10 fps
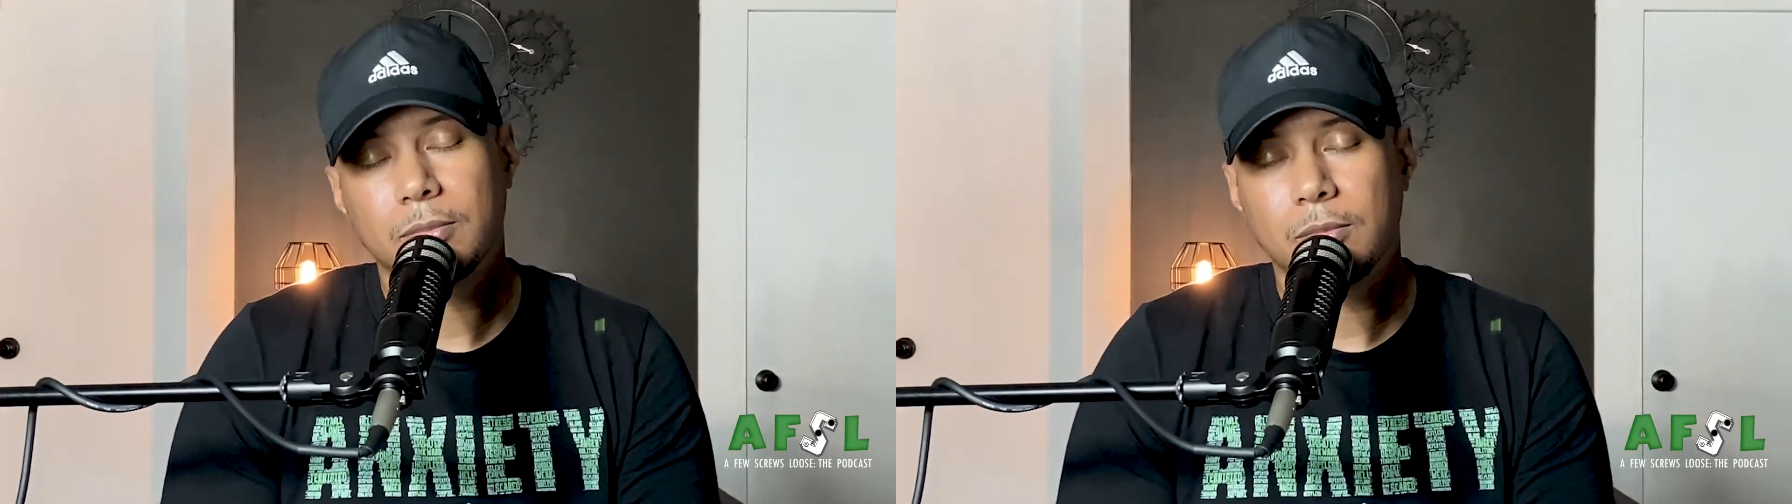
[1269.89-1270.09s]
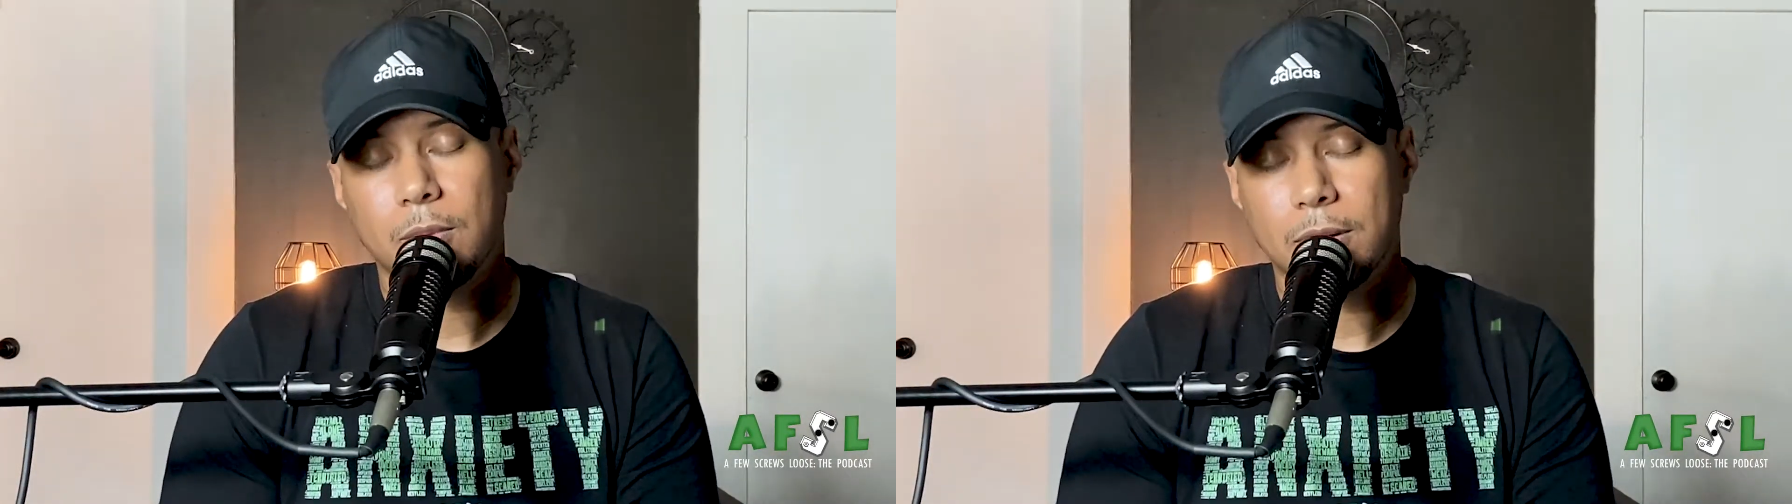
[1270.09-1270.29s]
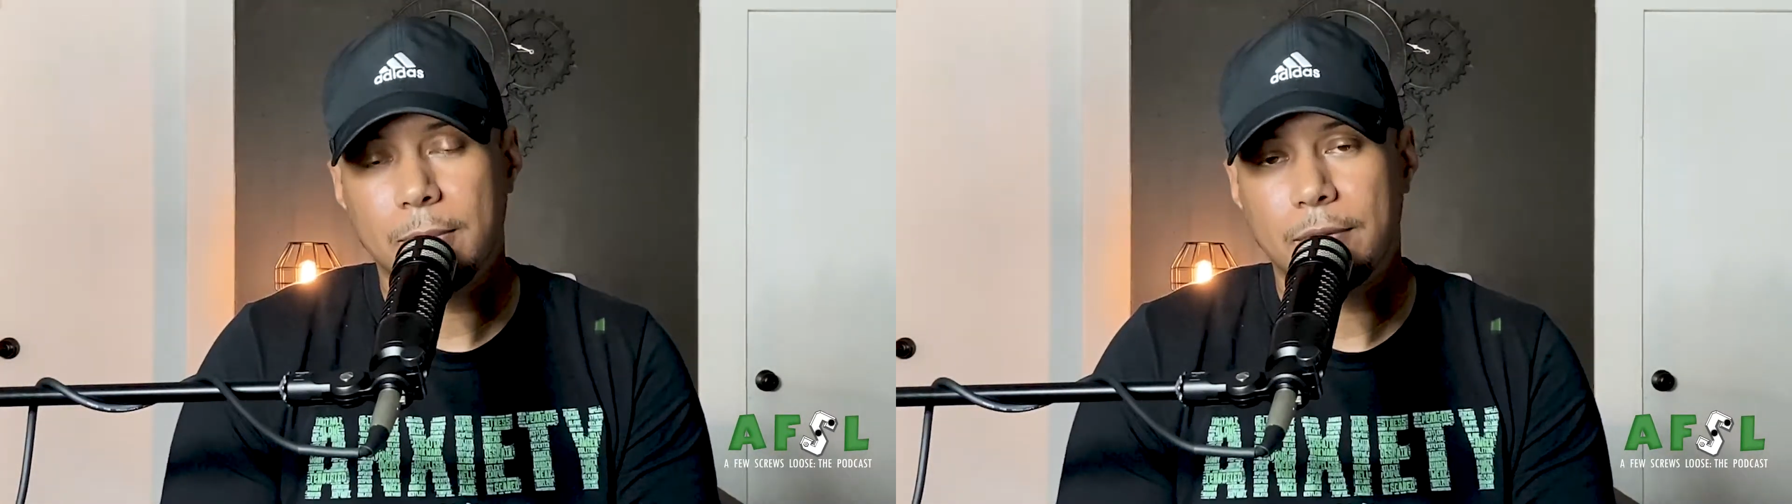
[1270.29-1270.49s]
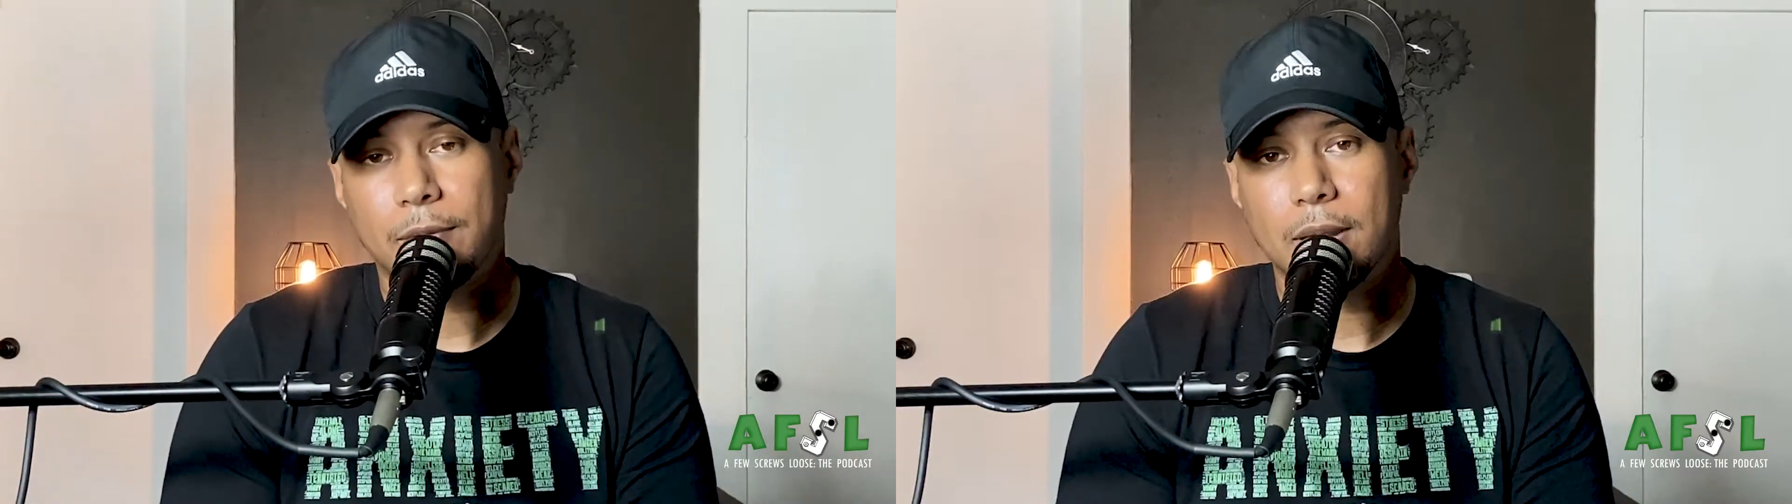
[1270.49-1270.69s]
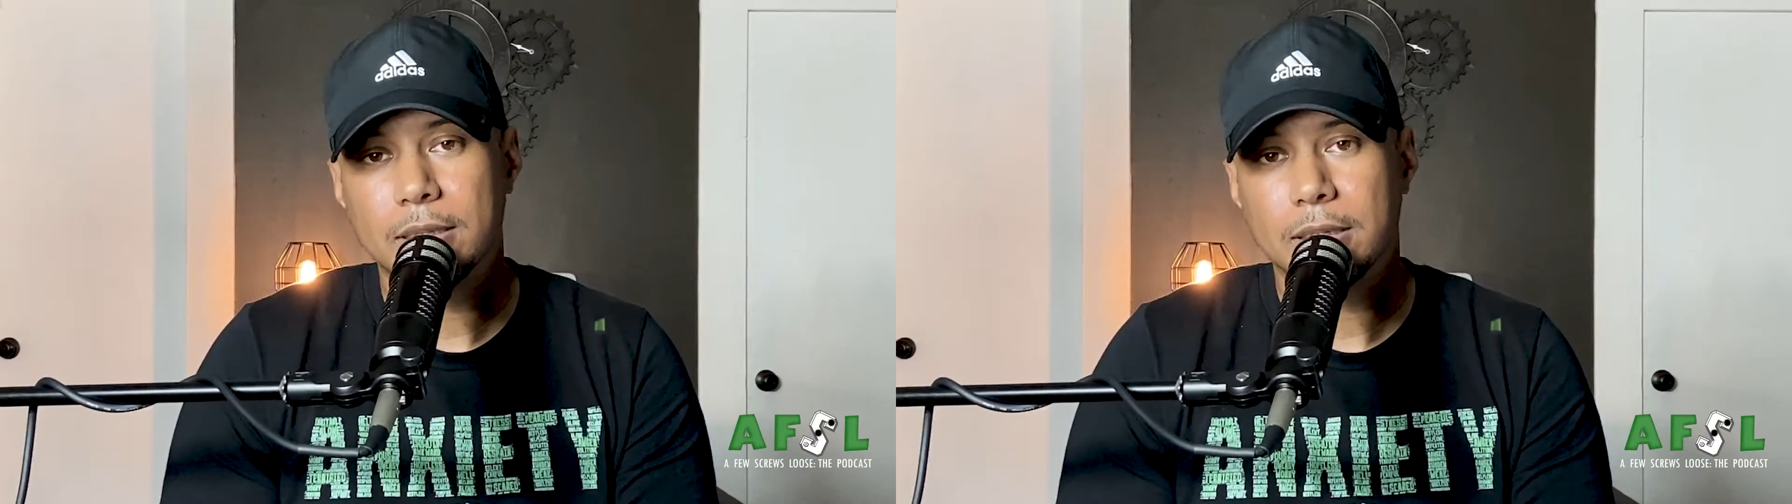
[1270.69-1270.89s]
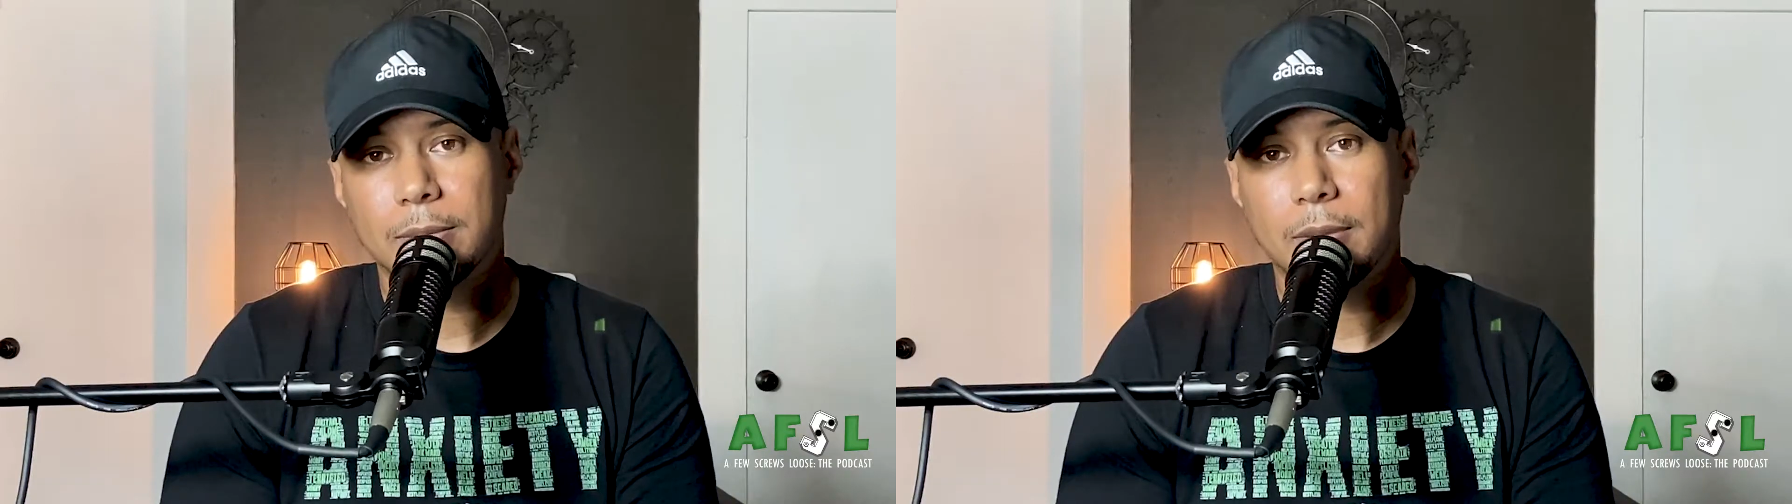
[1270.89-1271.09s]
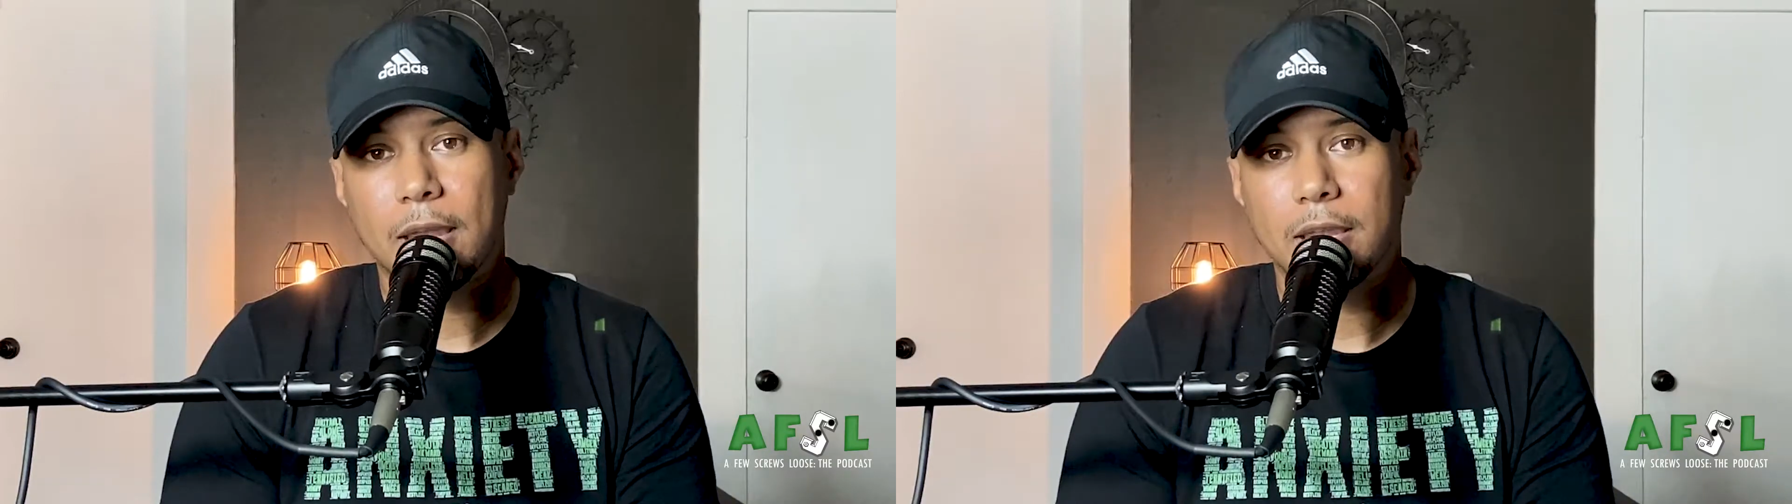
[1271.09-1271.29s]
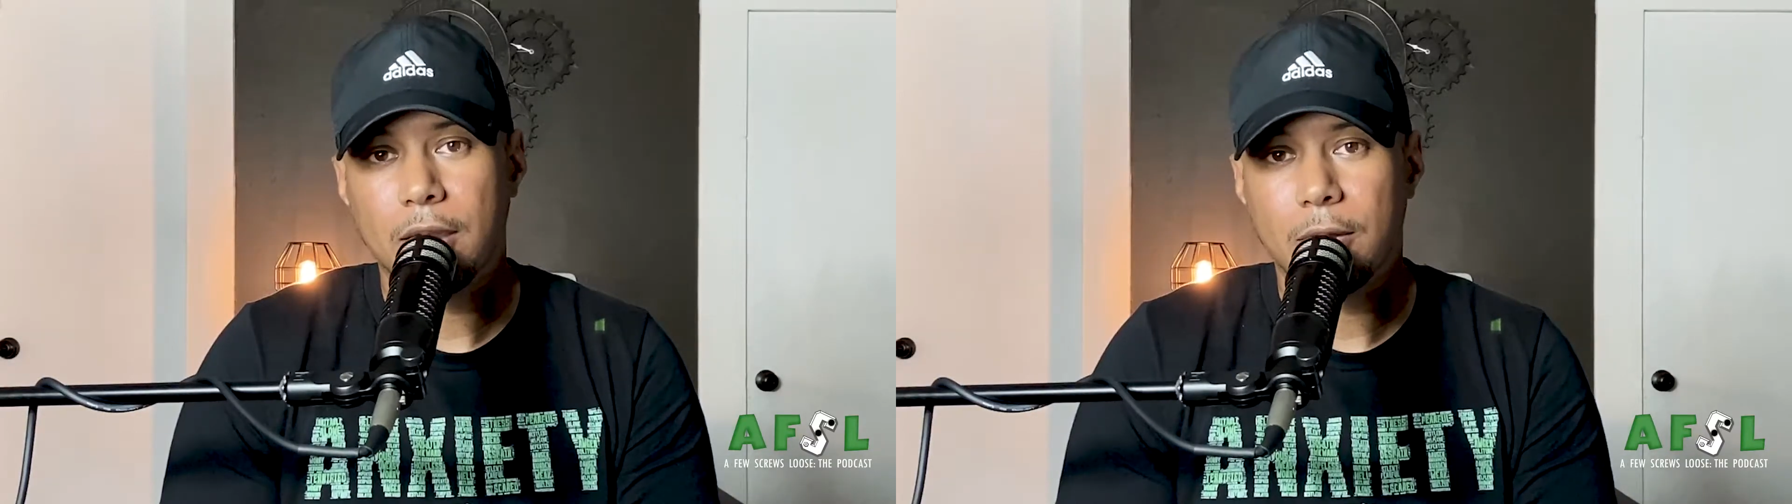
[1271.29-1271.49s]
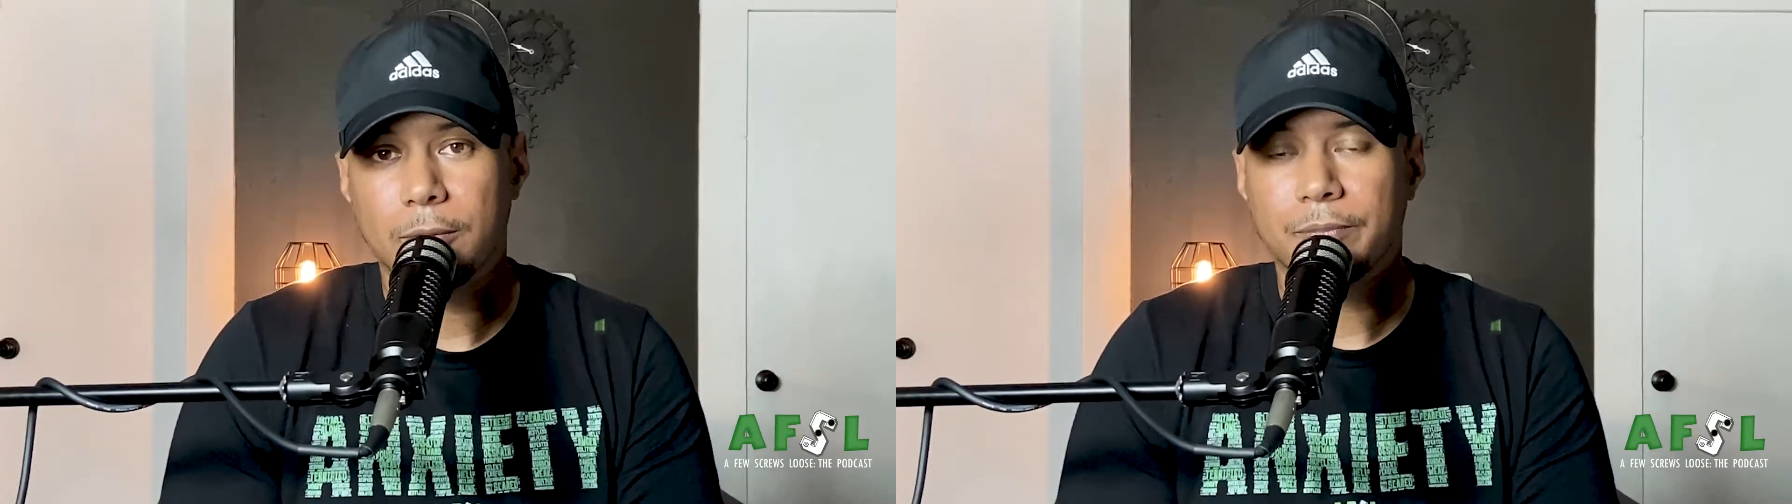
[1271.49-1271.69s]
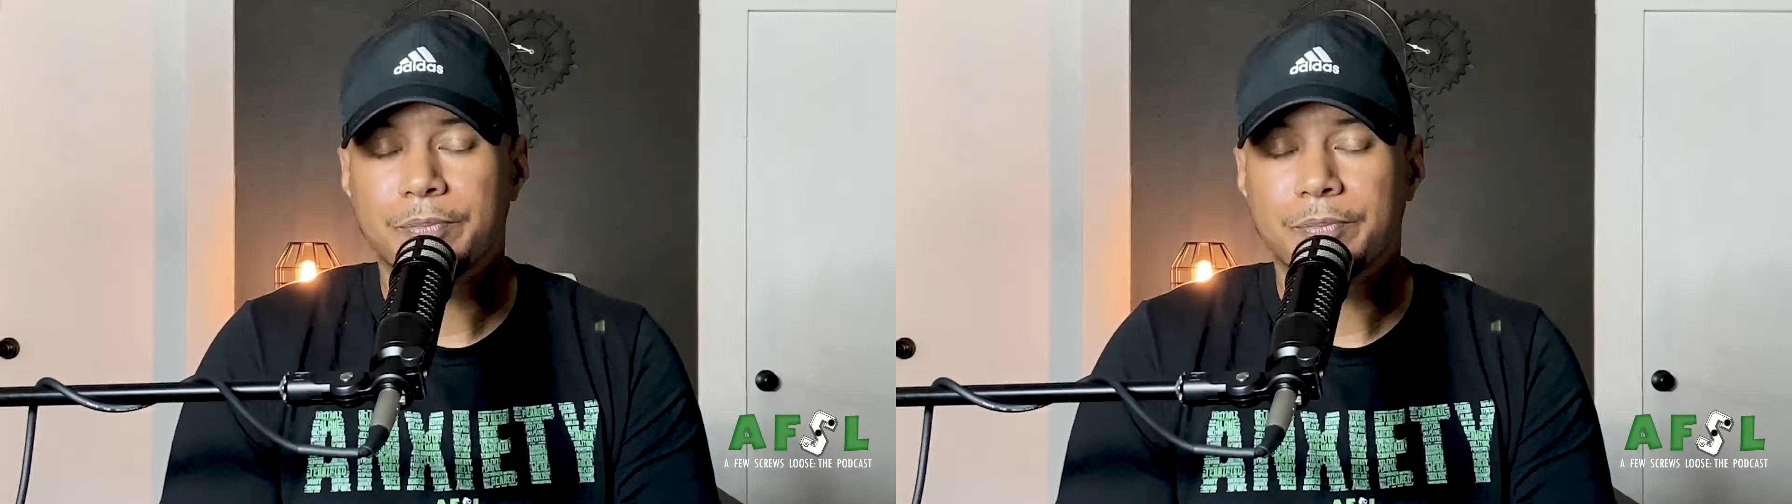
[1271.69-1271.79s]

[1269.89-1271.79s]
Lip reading: one of my friends and I'm like, yo,